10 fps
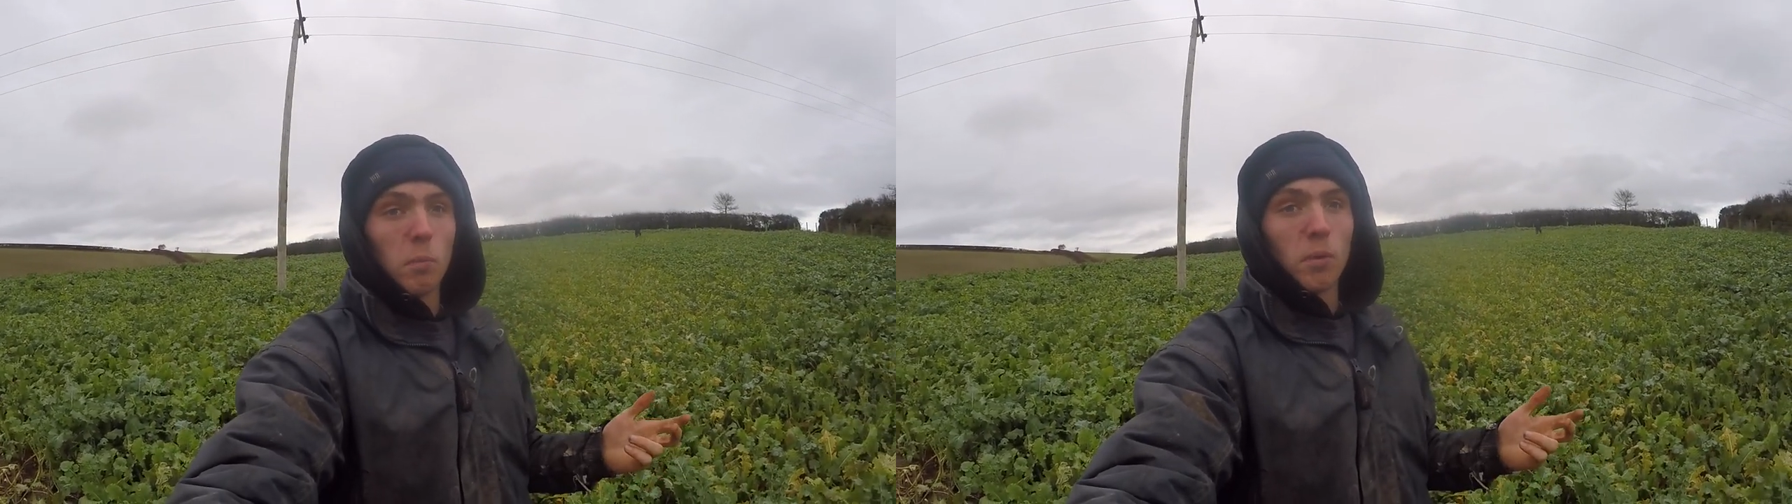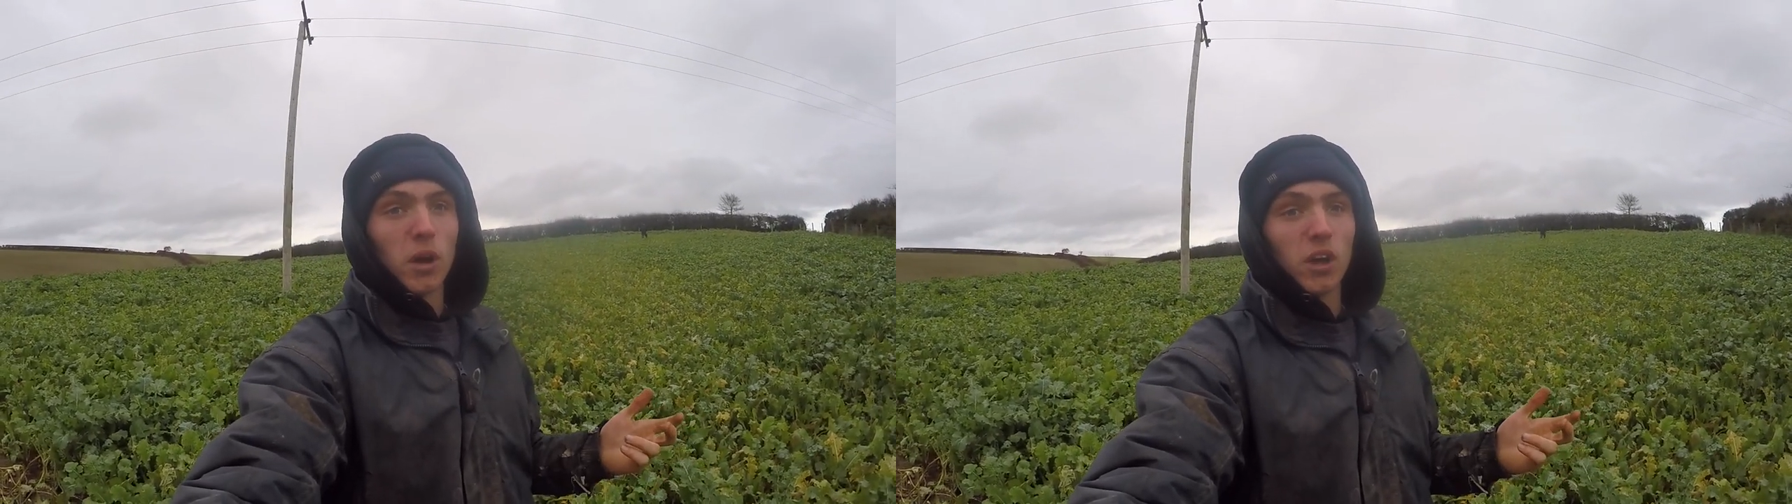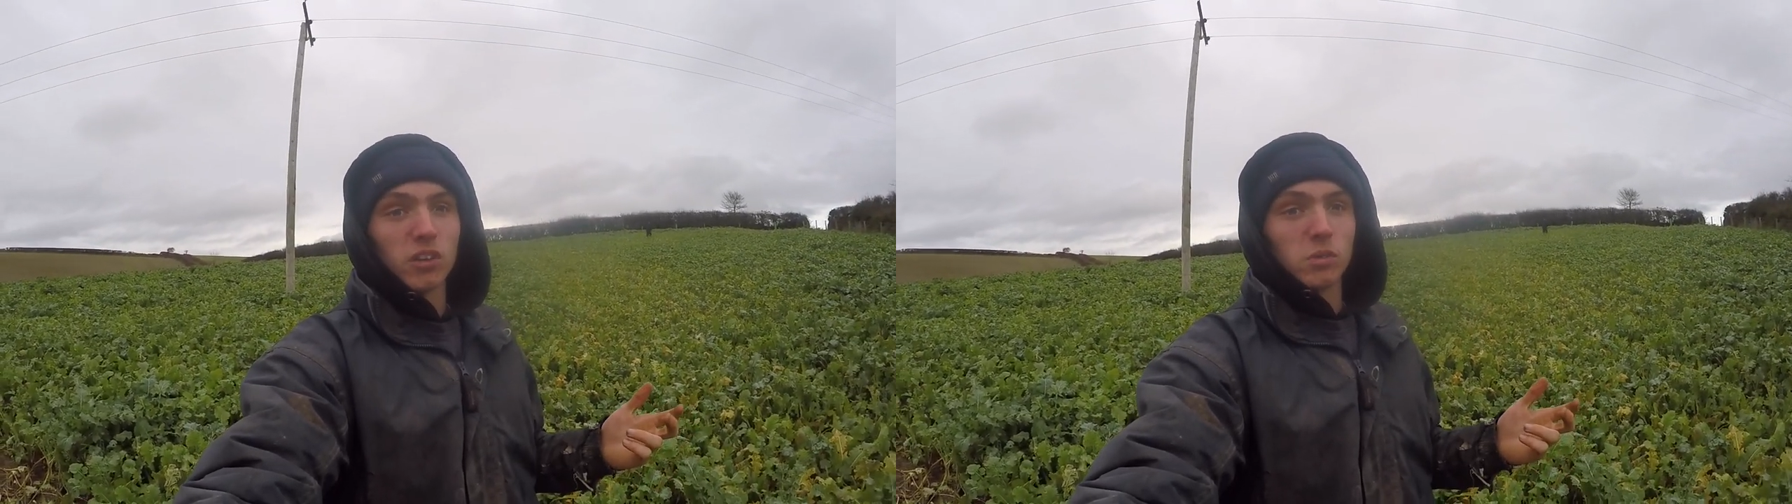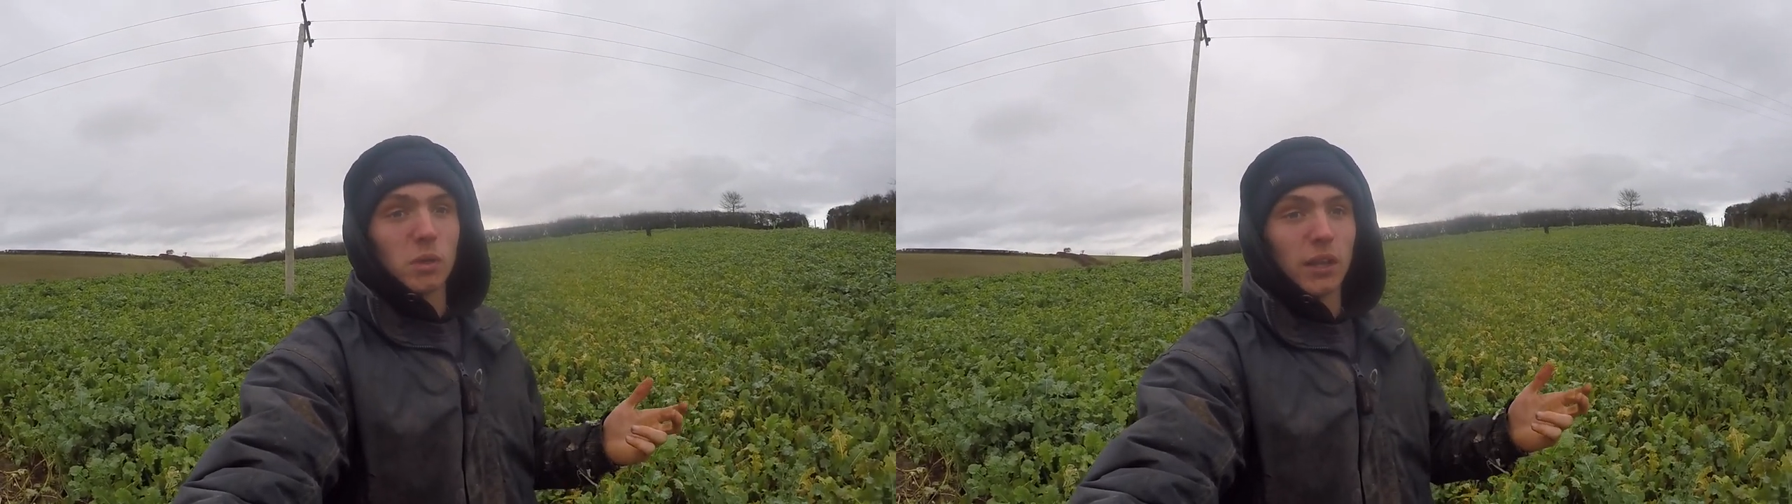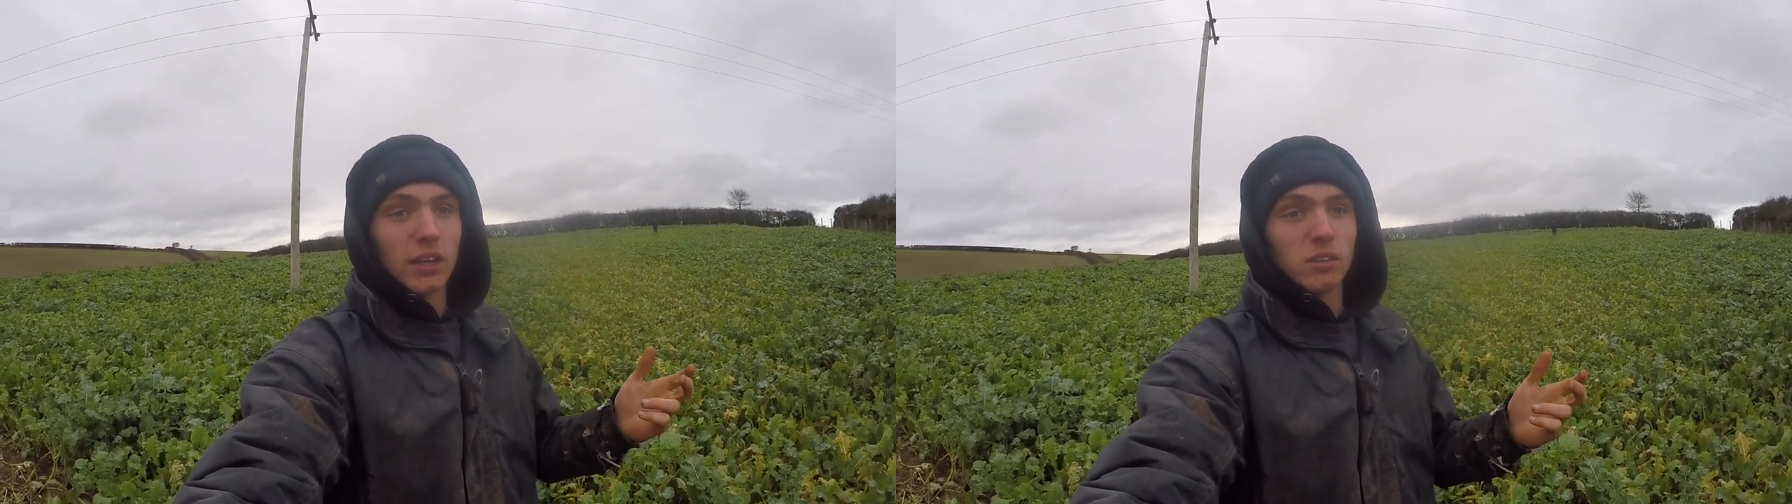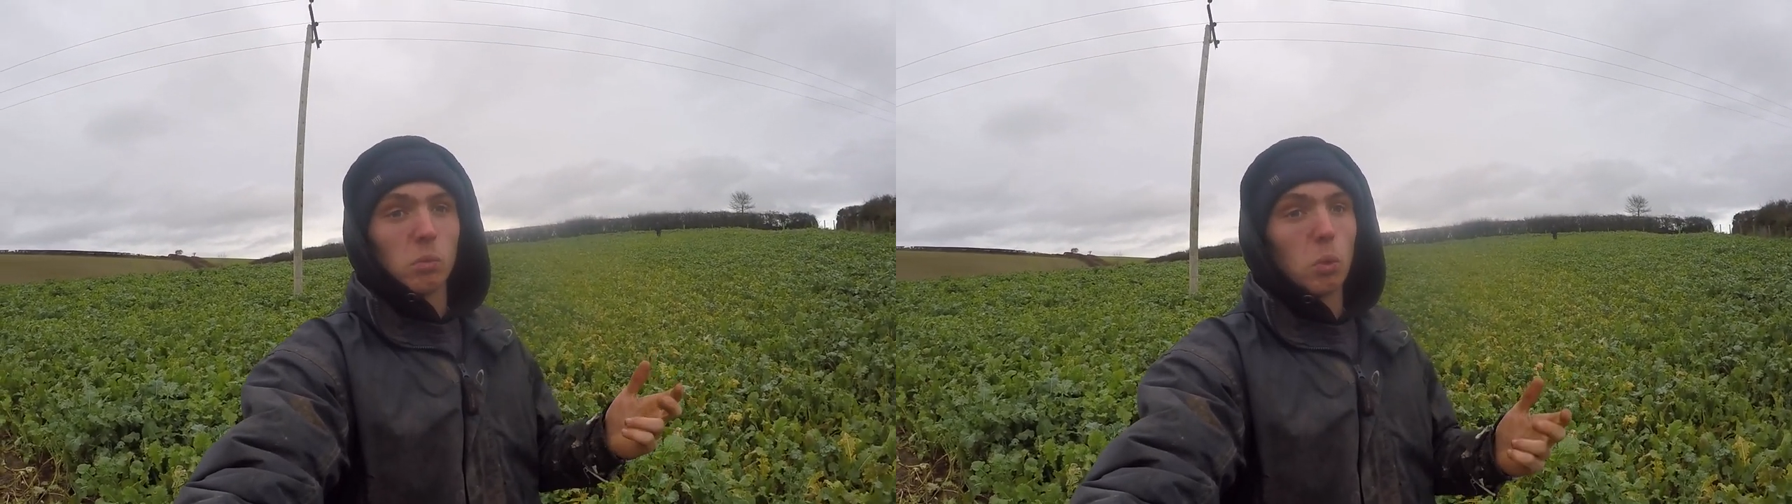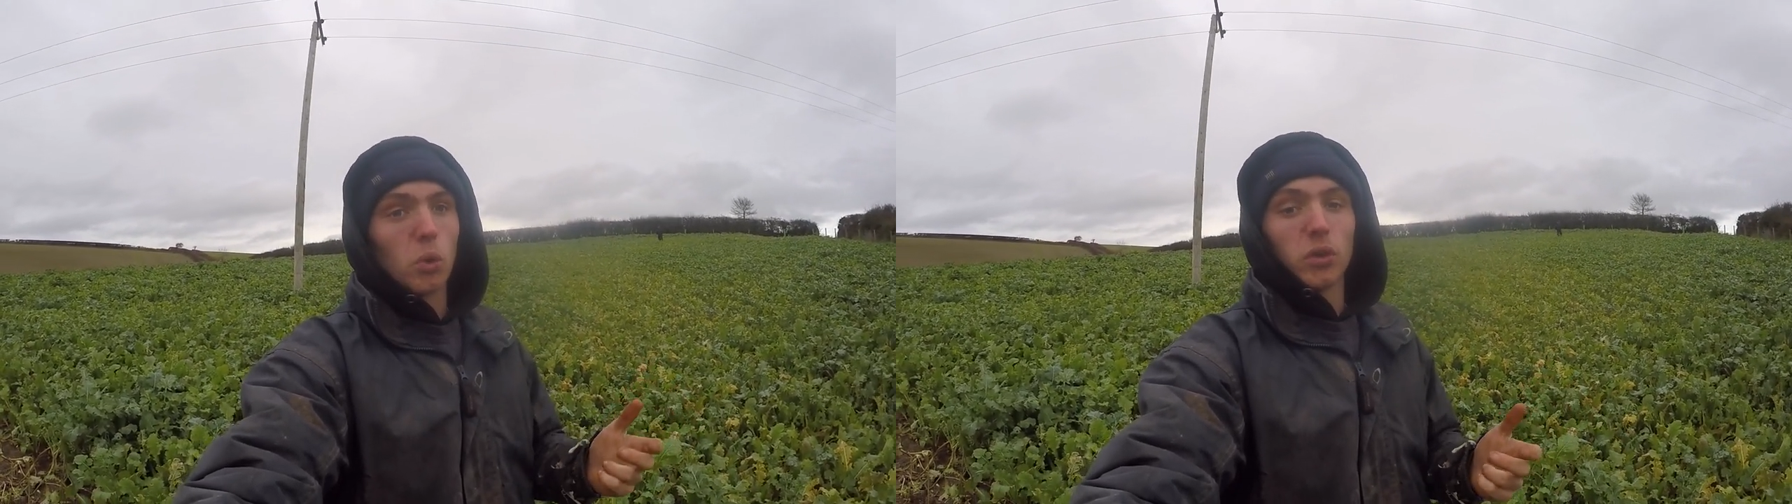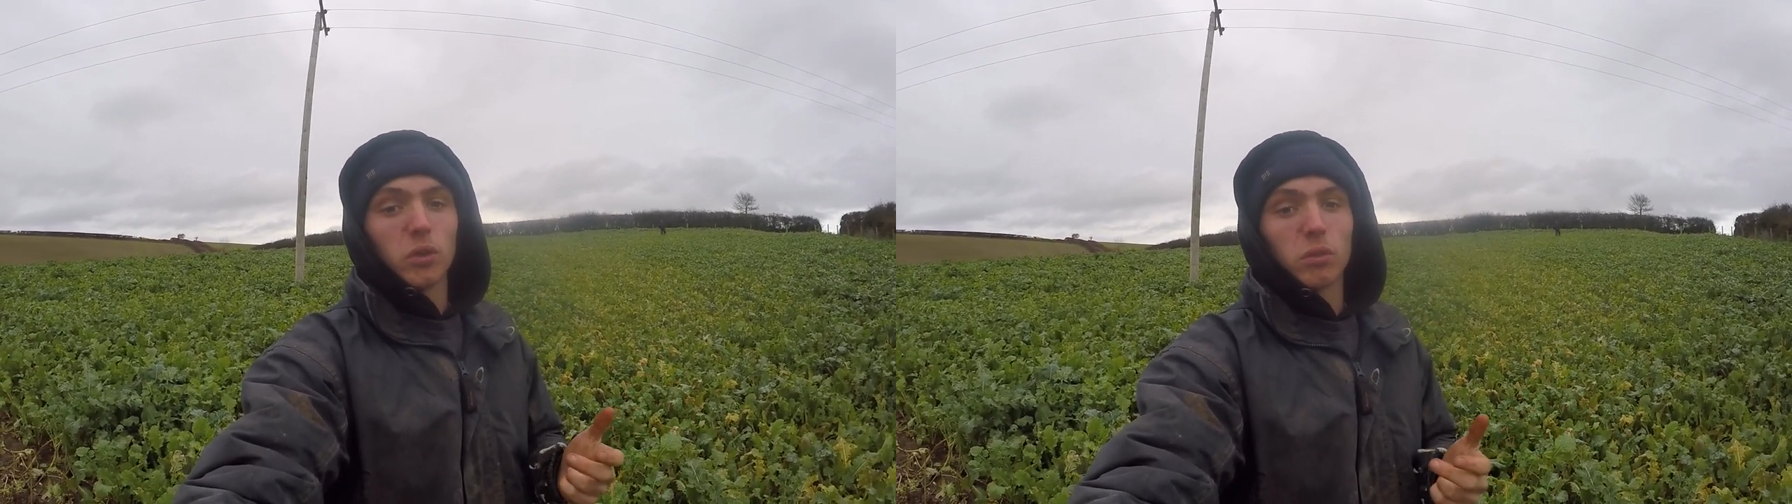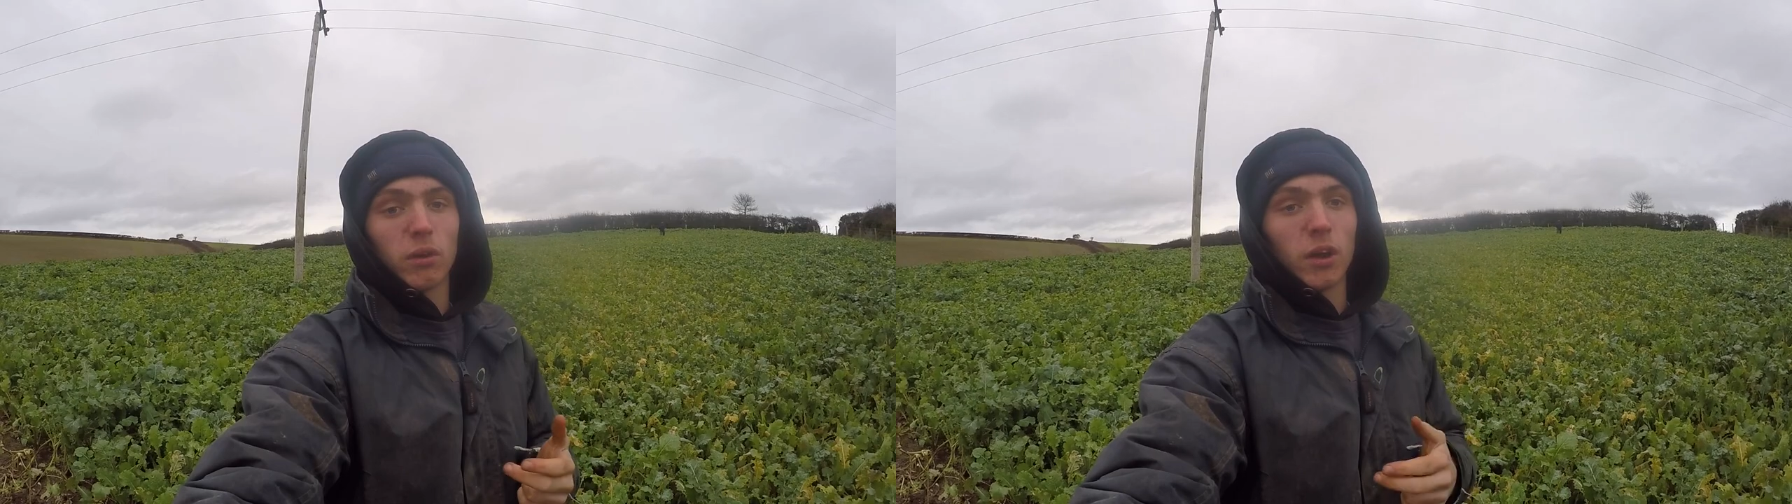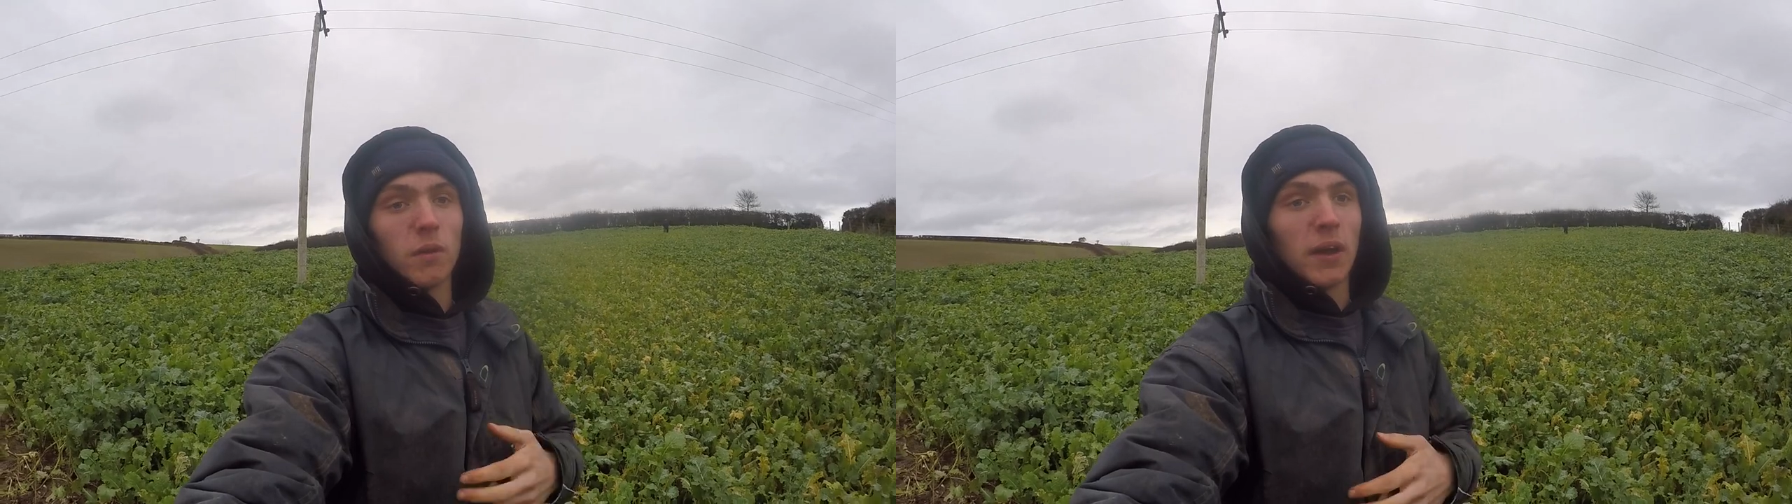of bullocks we'd like to walk you through